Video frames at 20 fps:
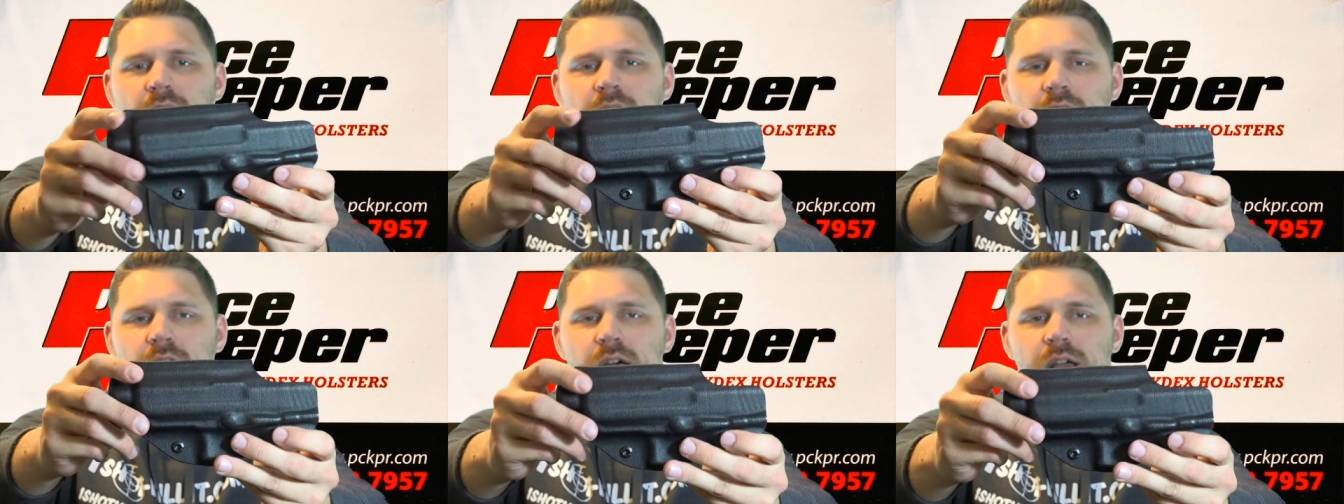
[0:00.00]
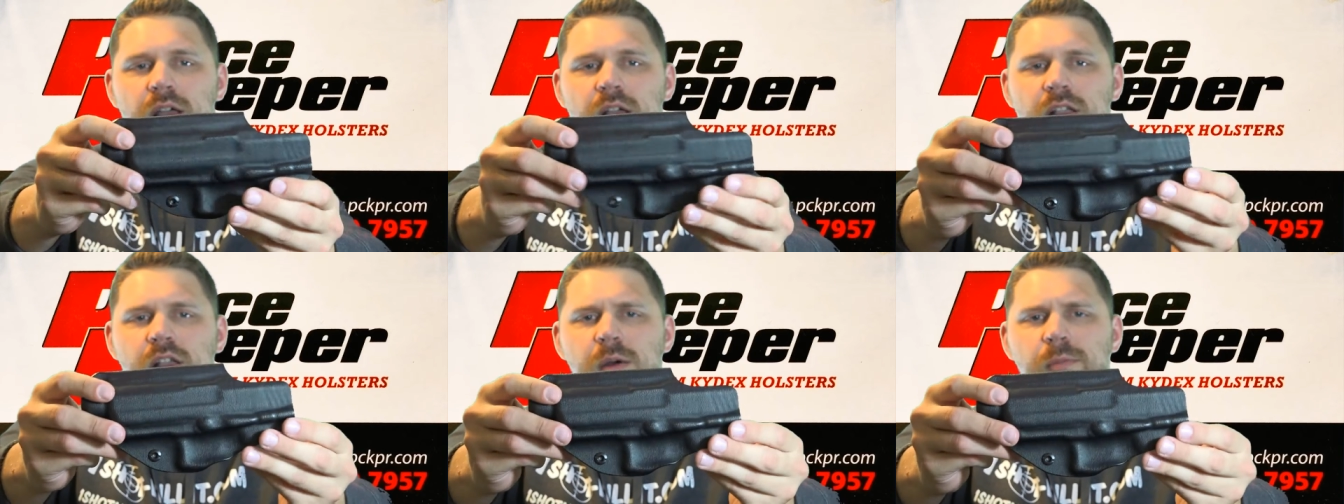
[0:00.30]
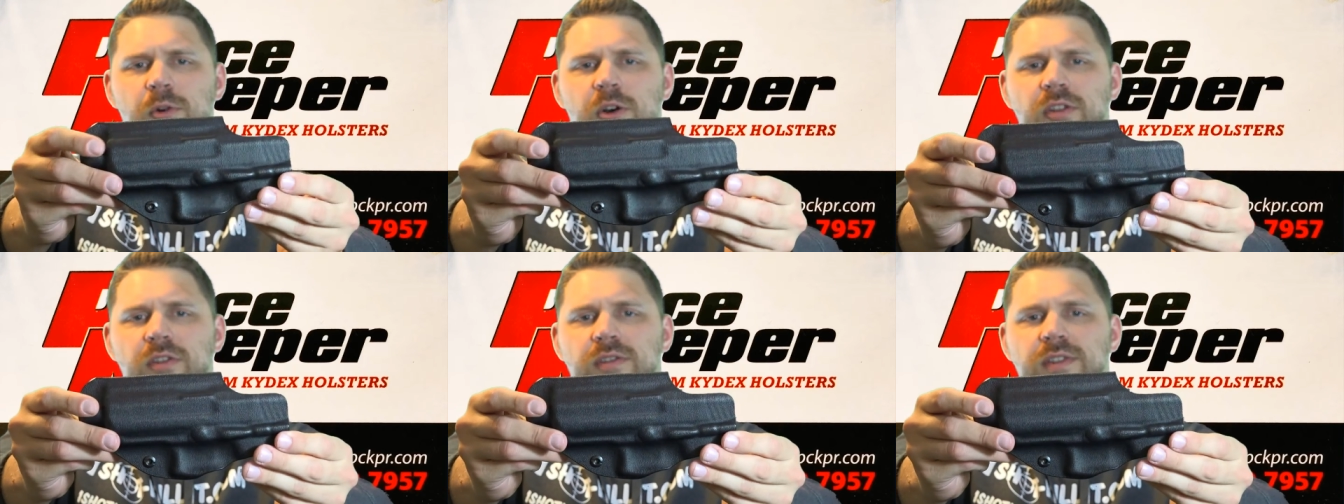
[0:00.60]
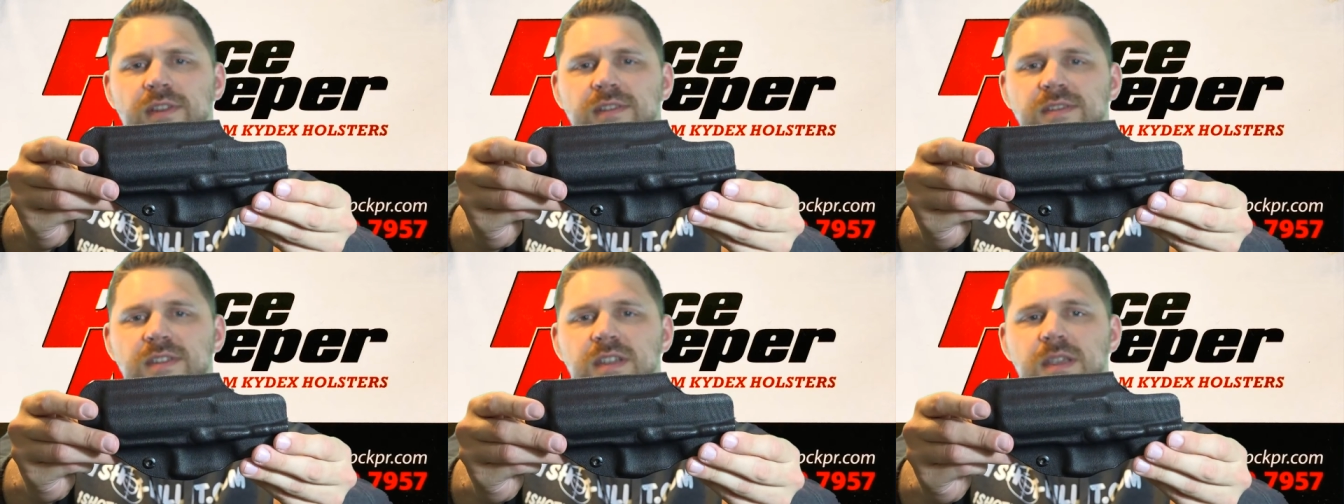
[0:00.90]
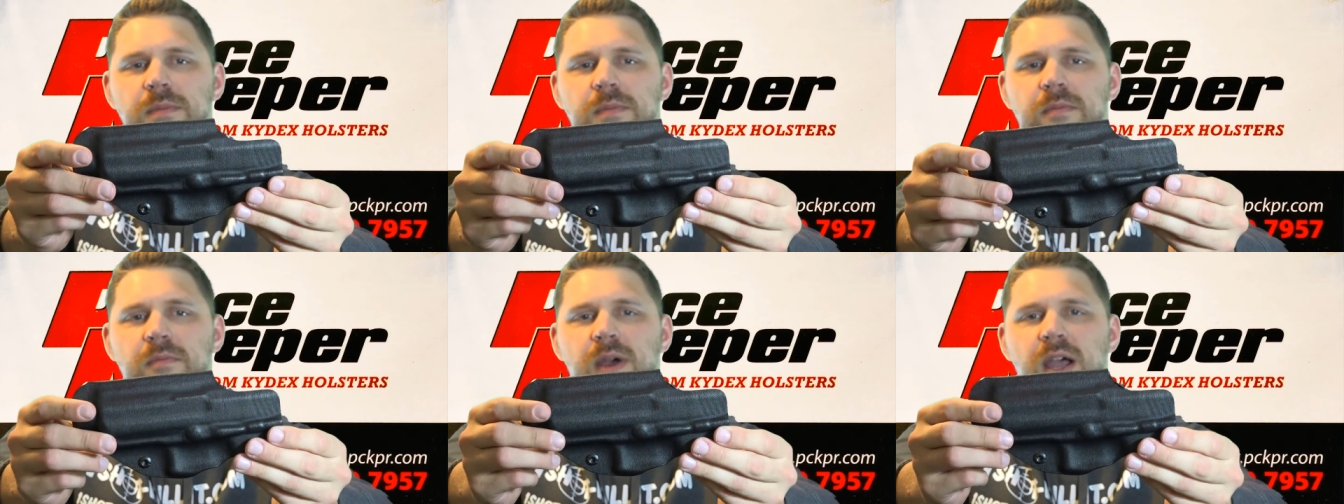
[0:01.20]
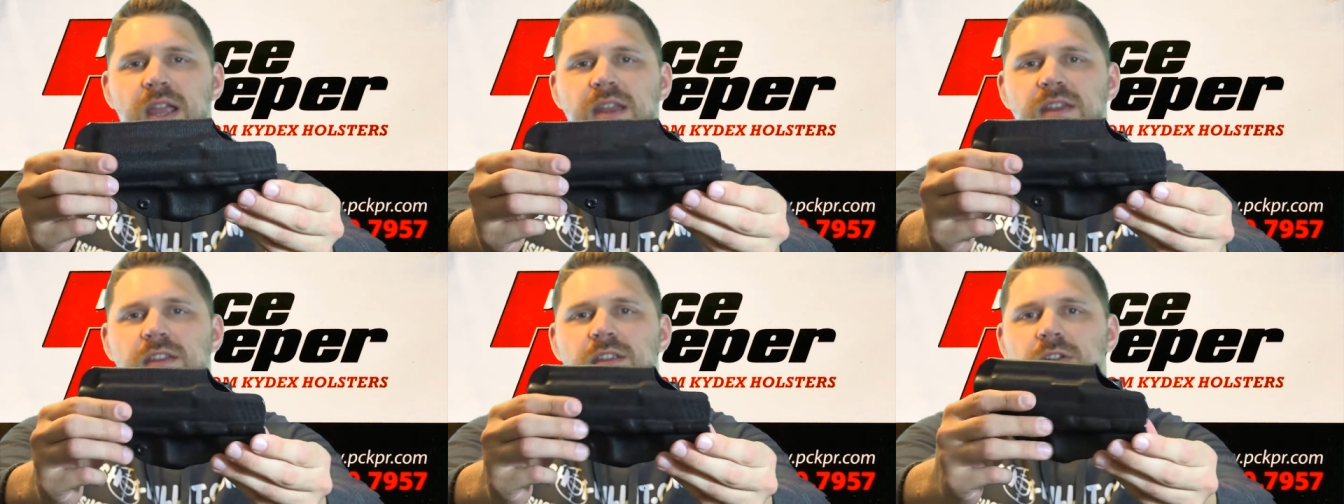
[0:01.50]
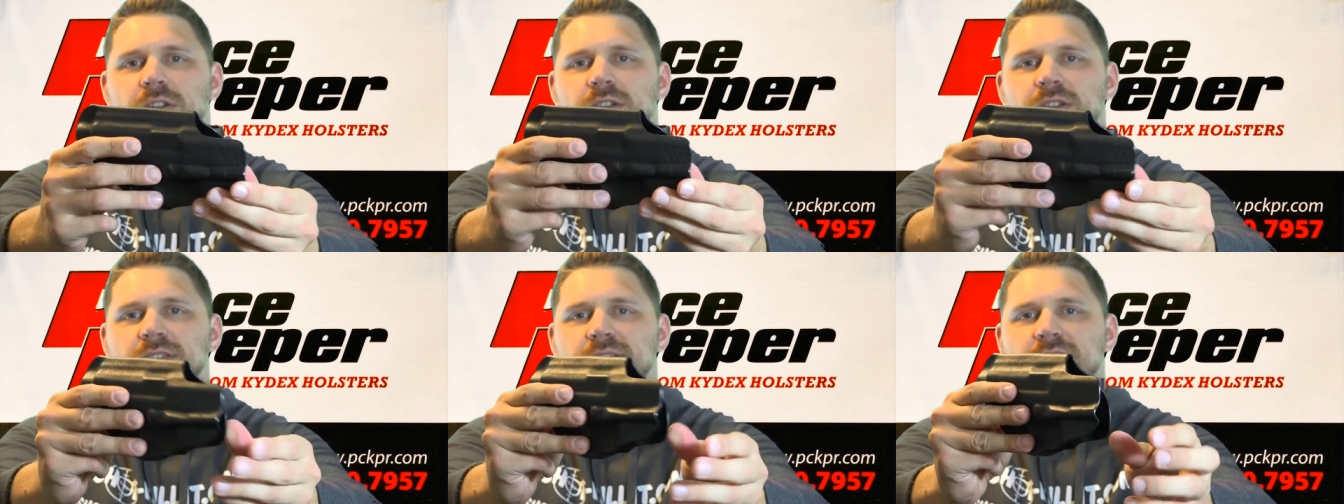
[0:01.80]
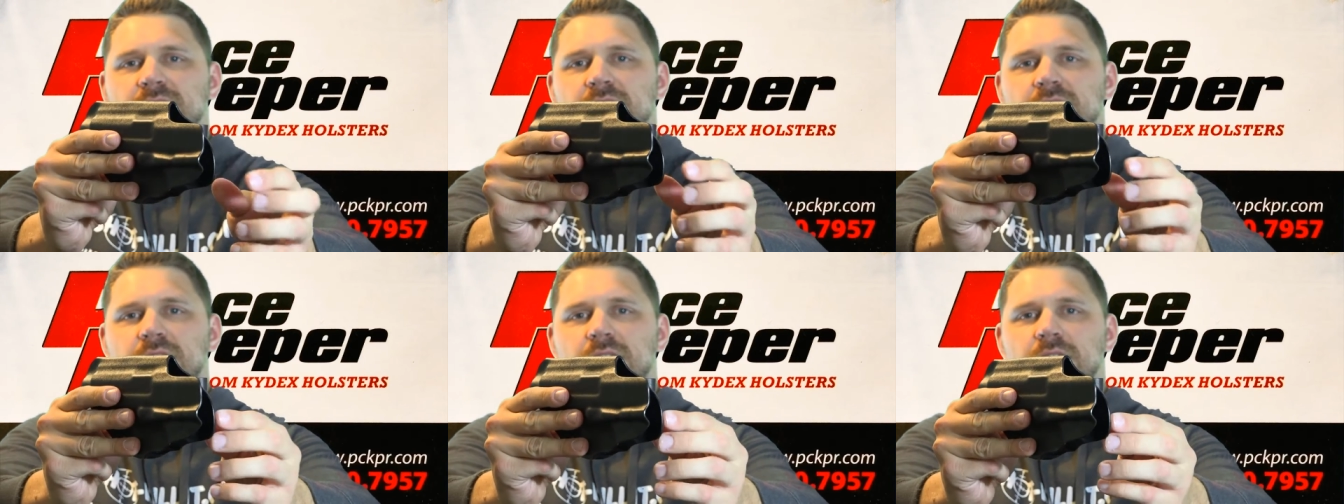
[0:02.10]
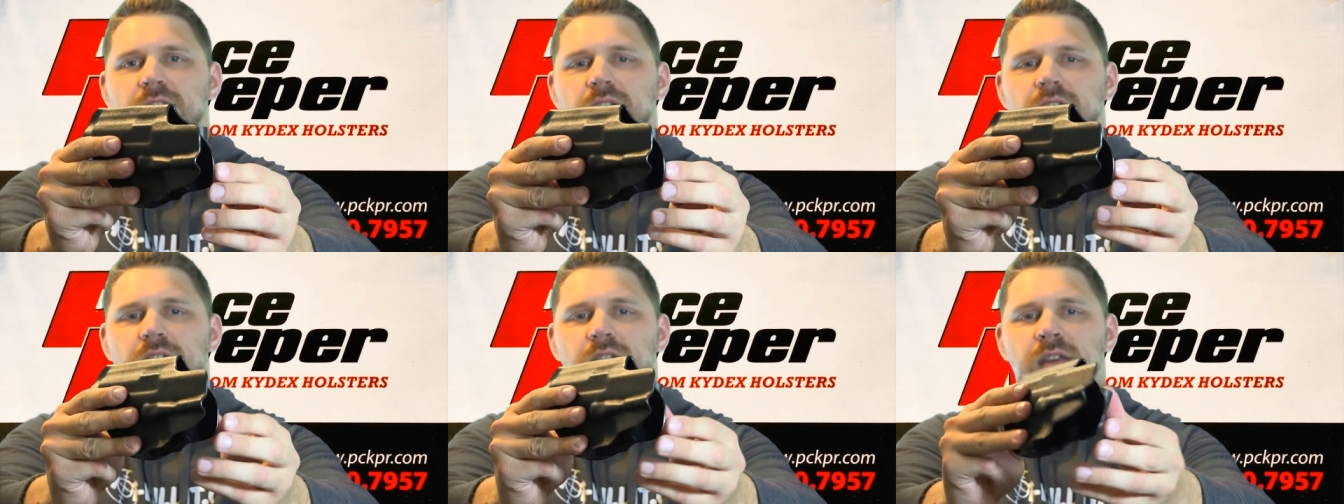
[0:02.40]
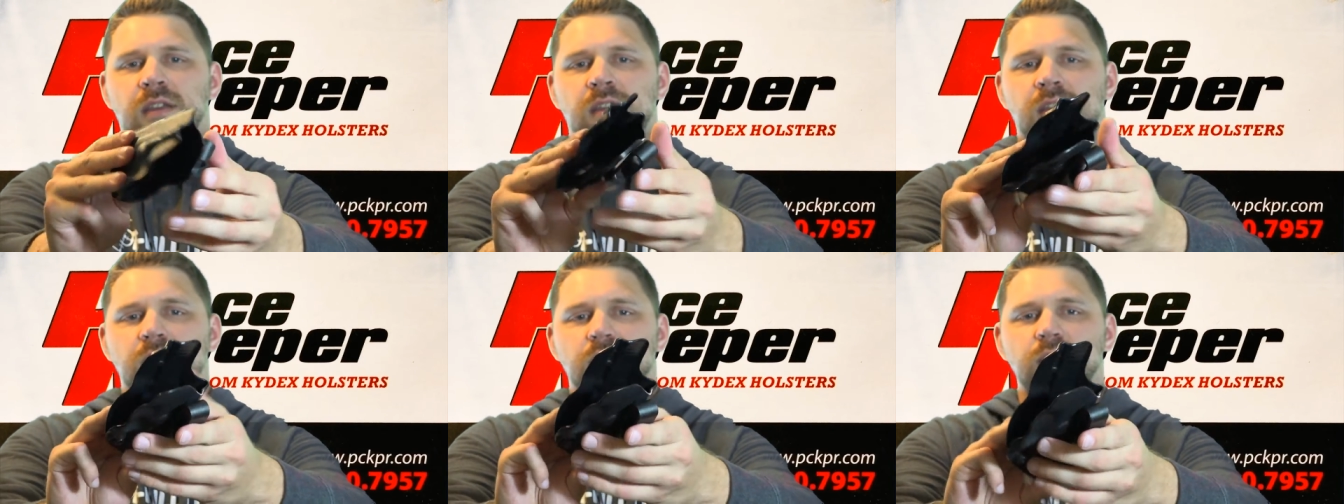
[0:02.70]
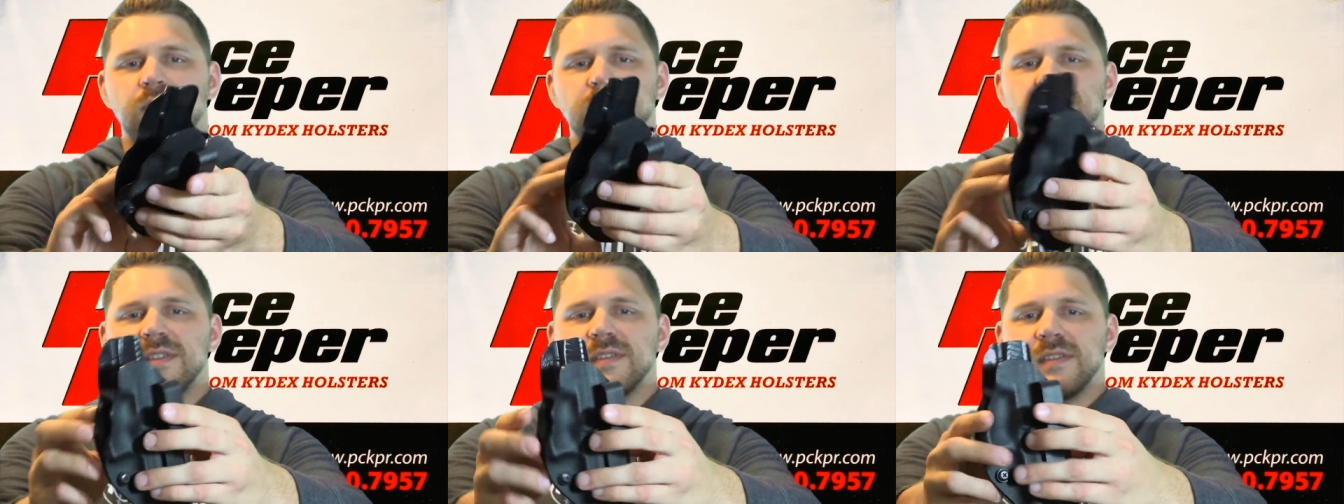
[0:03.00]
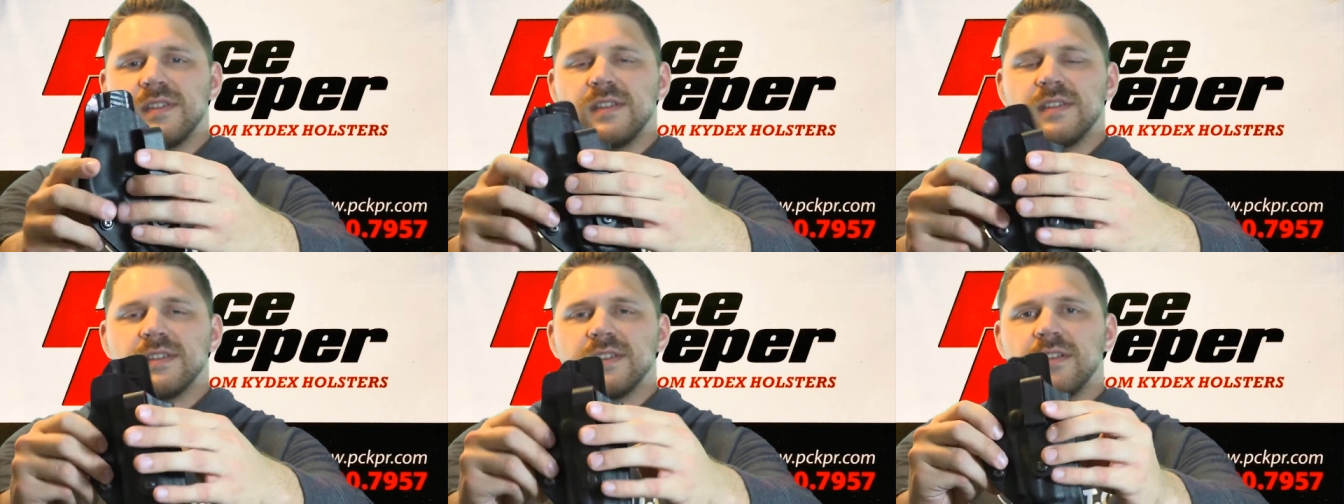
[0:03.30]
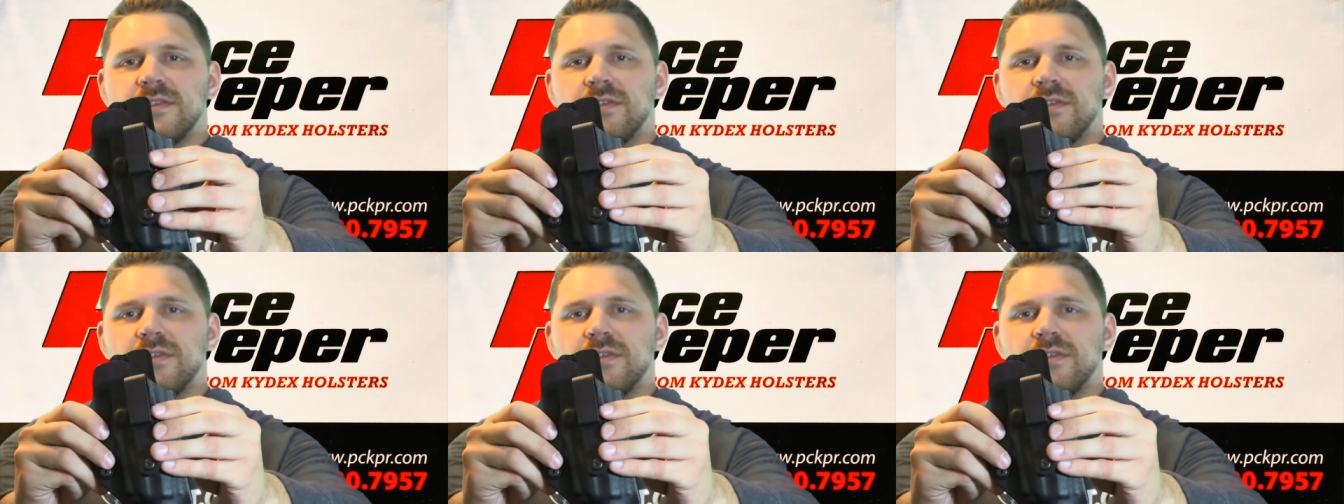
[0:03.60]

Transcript: Uh, a couple other things to keep in mind here is he uses this